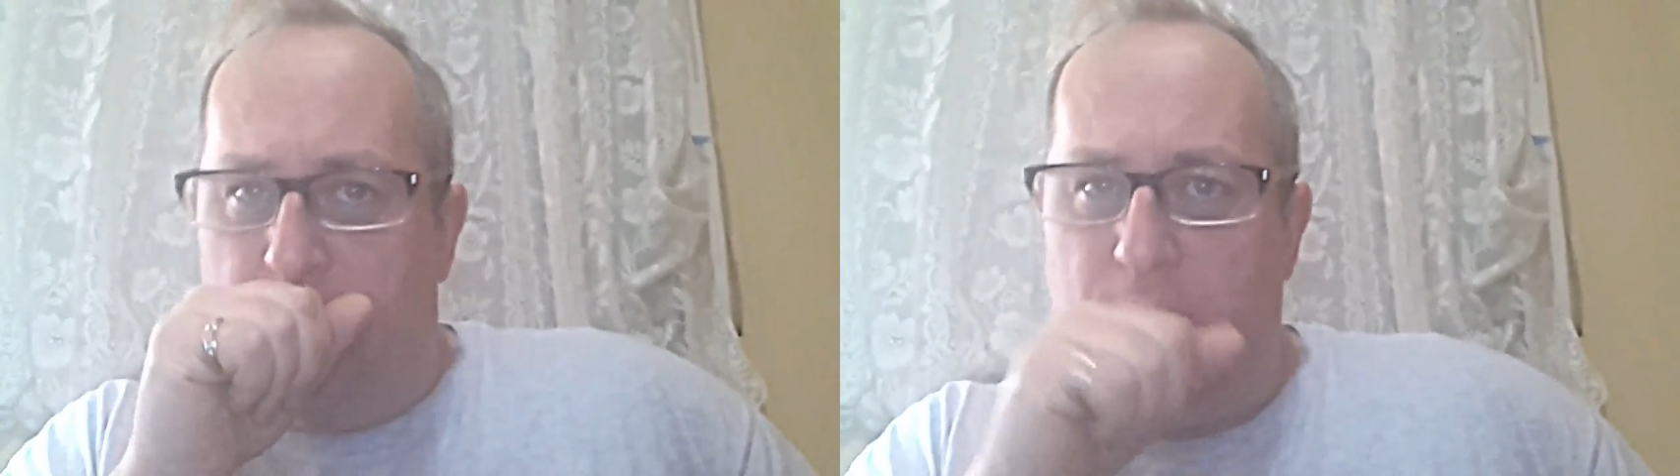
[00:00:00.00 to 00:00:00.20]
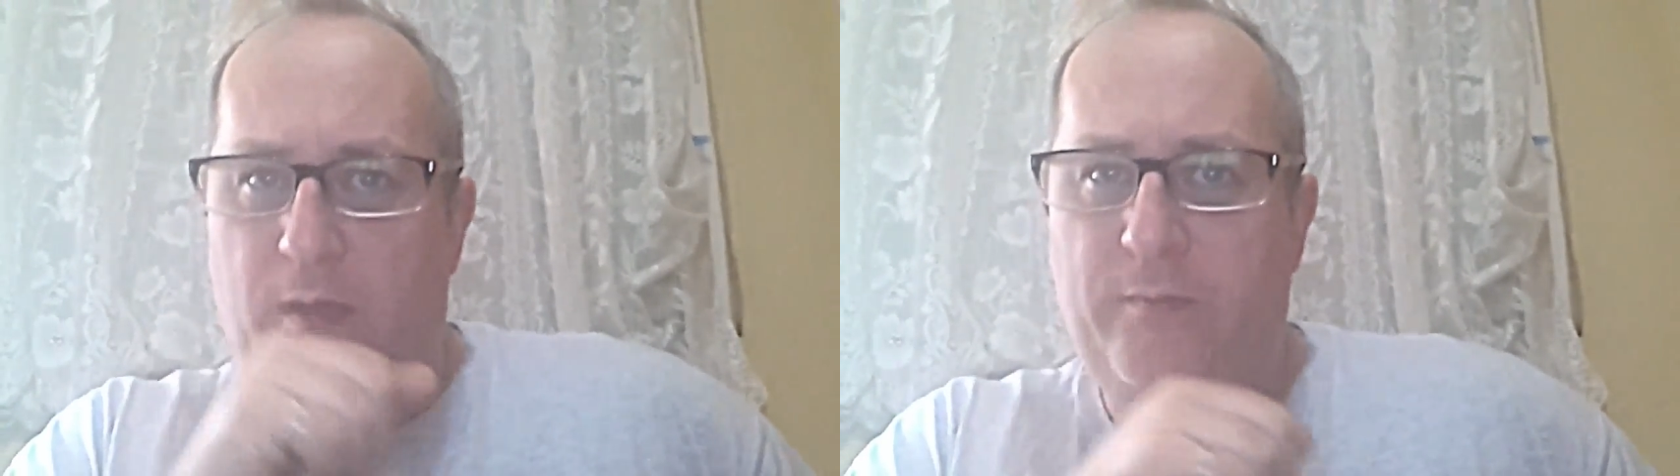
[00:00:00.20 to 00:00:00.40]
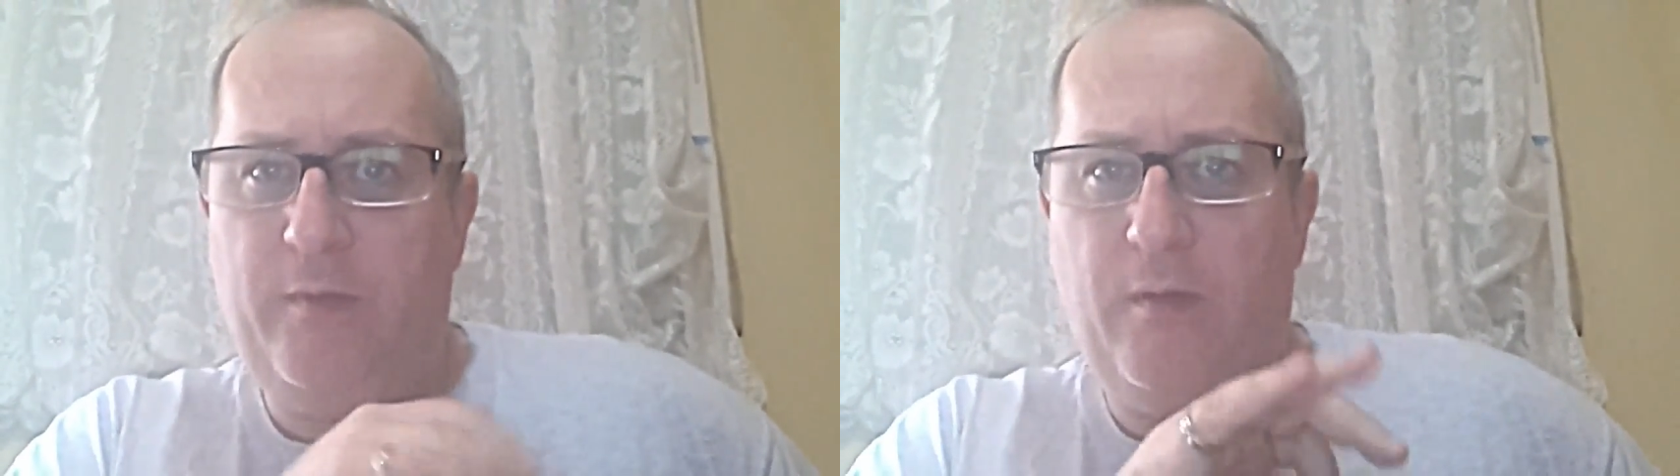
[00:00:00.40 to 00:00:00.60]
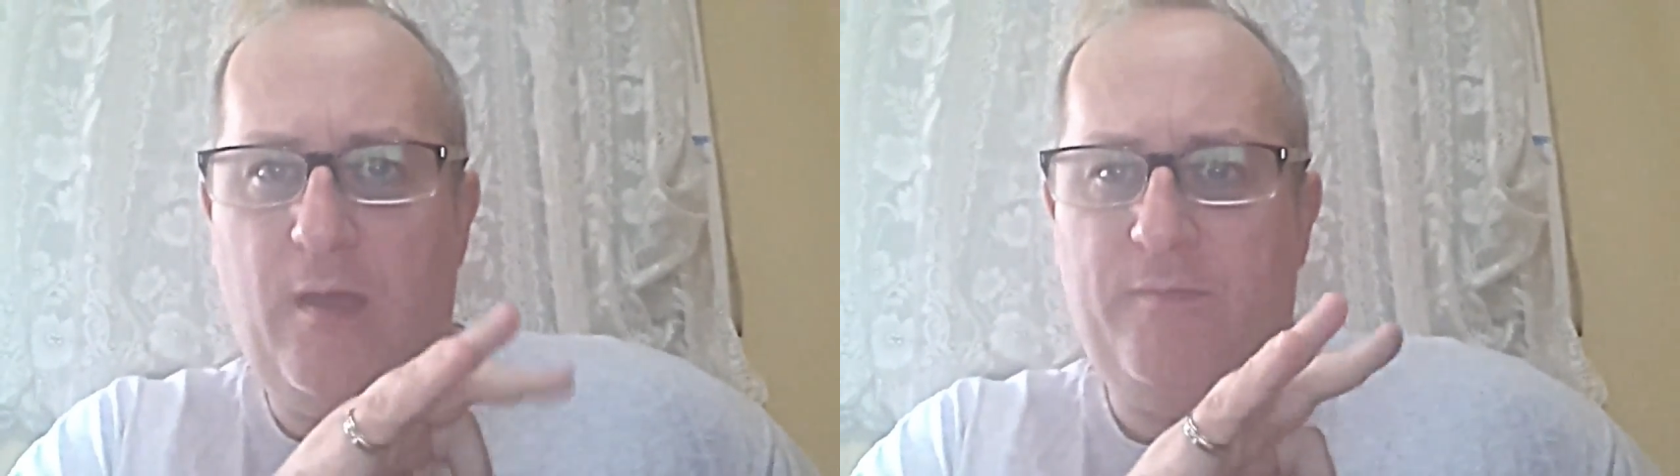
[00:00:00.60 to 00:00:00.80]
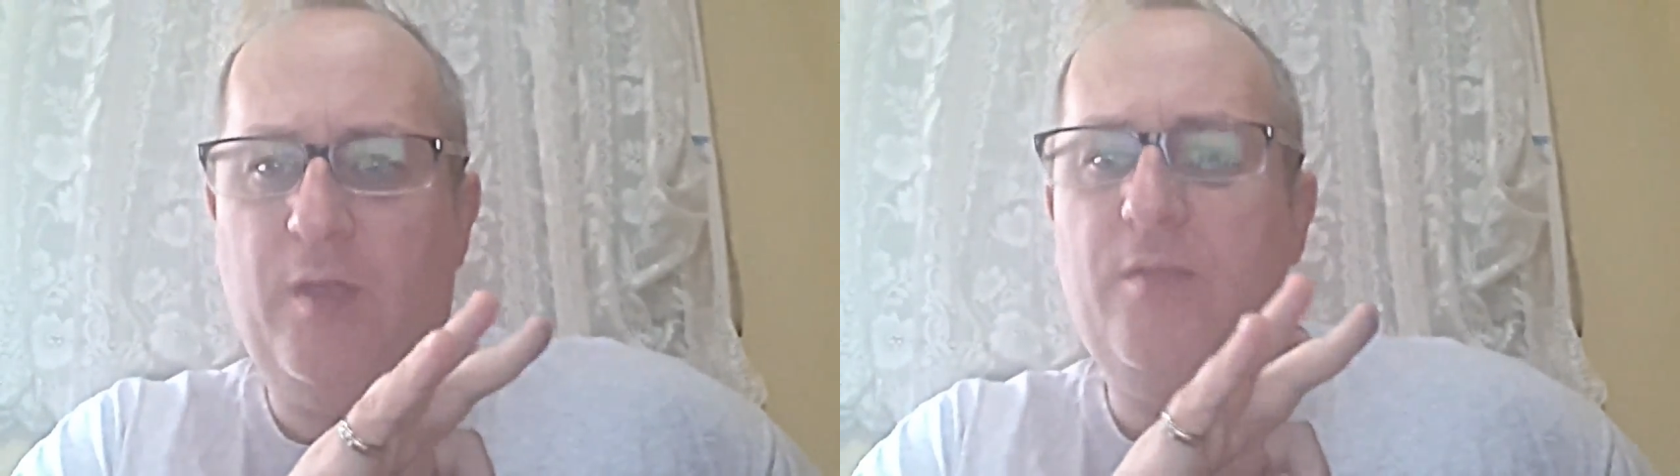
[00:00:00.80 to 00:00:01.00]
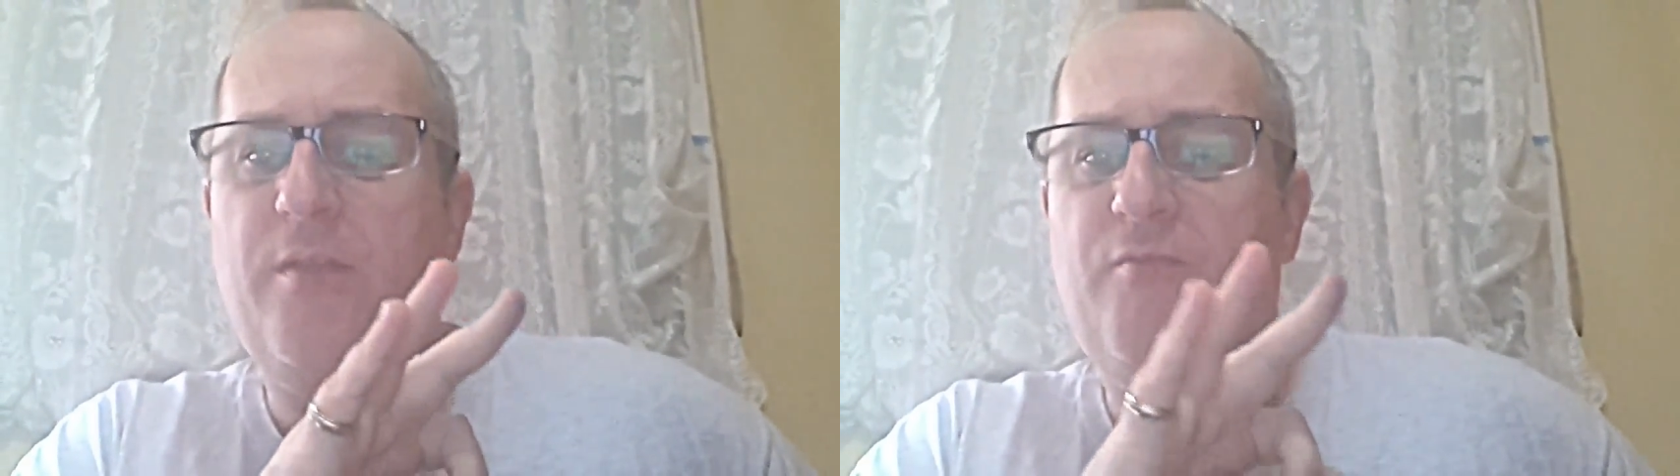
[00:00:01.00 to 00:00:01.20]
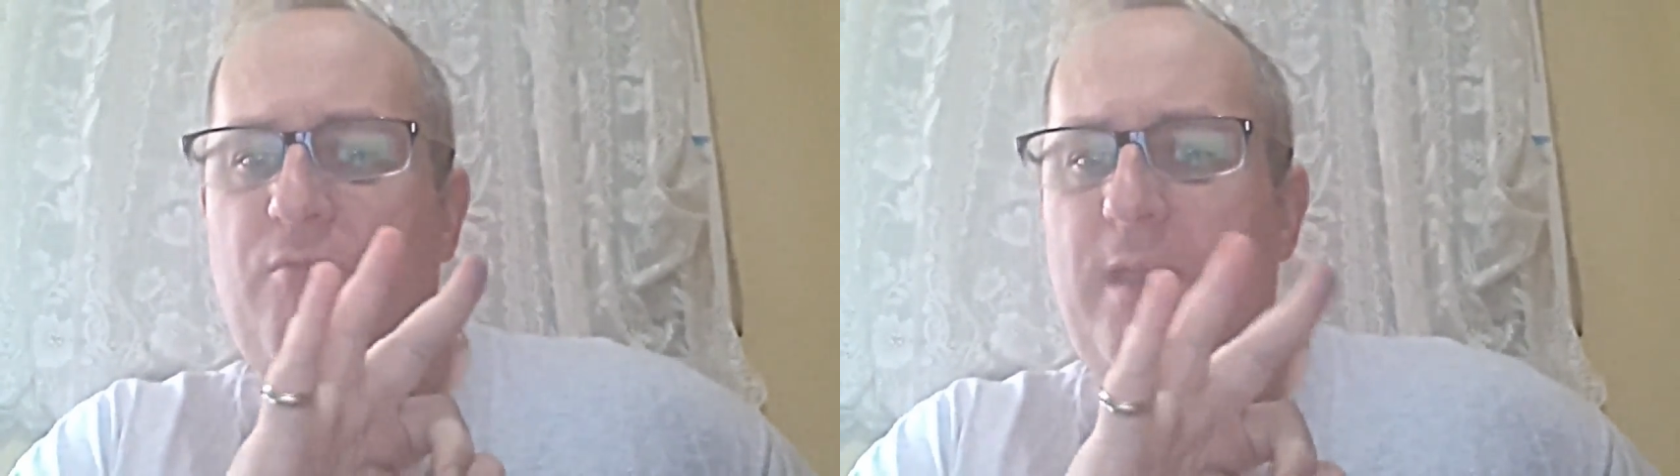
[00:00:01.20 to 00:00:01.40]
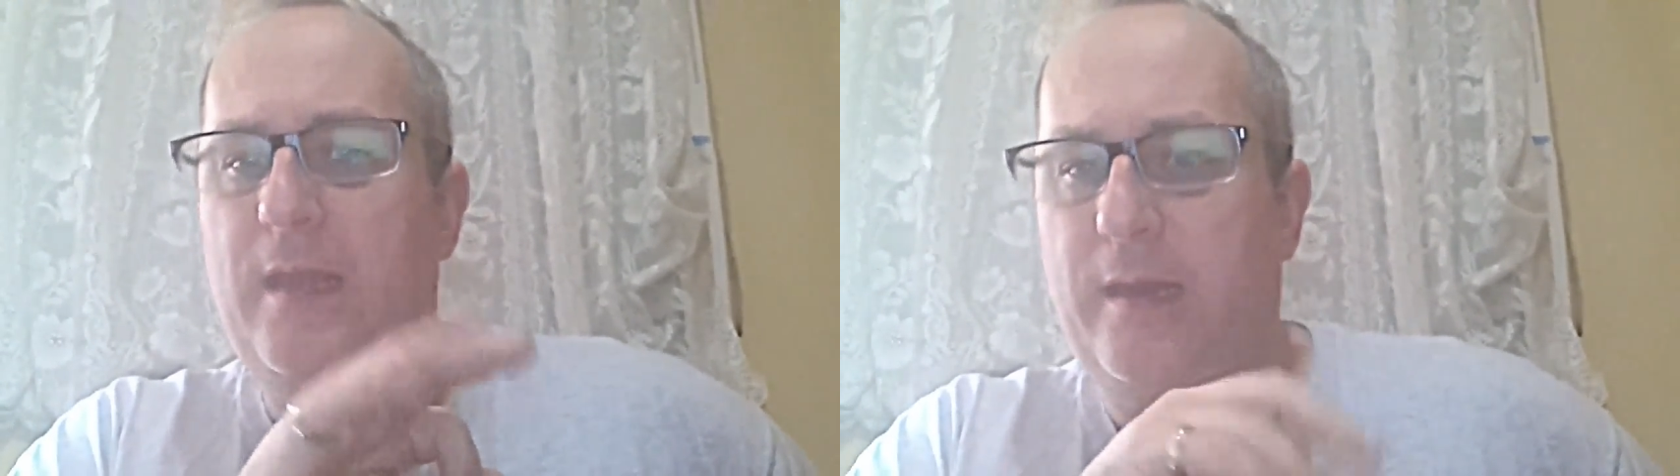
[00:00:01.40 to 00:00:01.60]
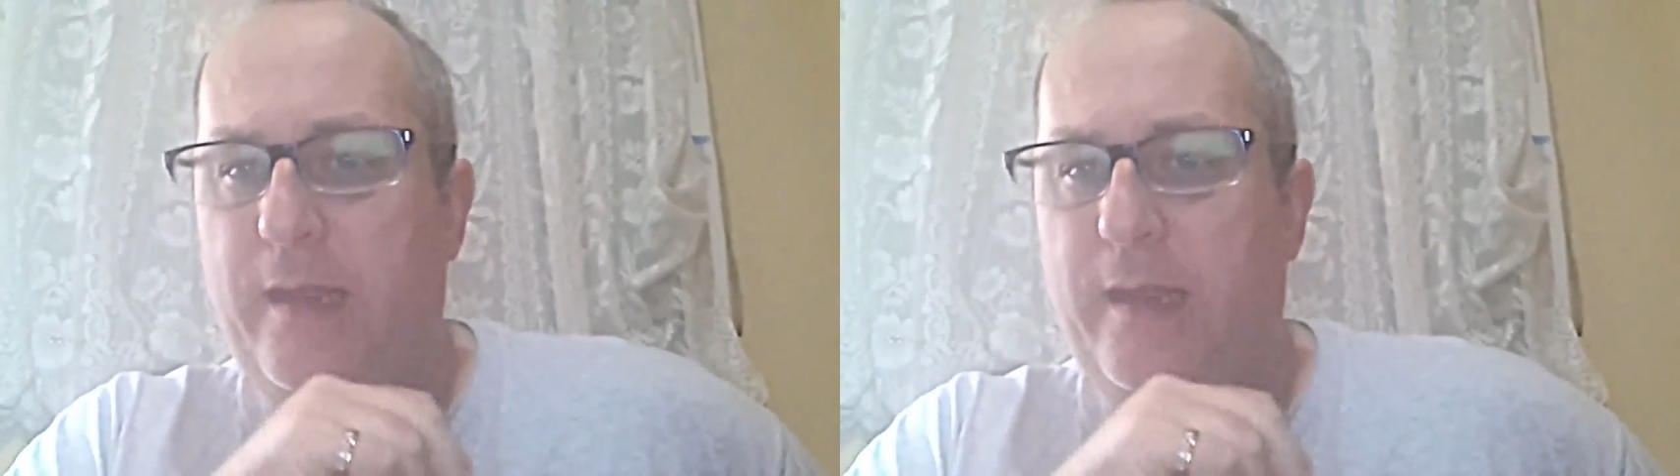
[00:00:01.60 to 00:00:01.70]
I've done 3 in a